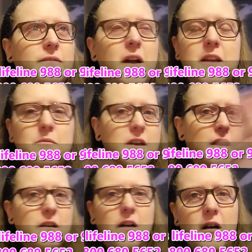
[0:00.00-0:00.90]
find me
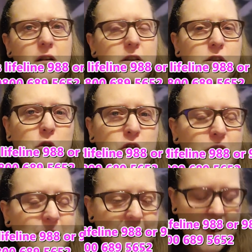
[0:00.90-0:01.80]
on all the
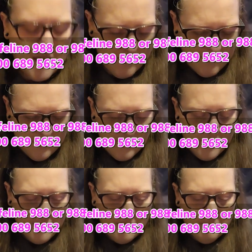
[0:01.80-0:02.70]
social media.
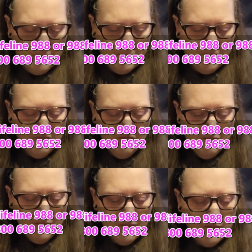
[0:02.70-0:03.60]
Um,
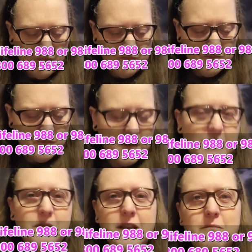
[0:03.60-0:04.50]

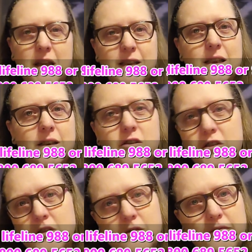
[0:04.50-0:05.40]
leave me a message.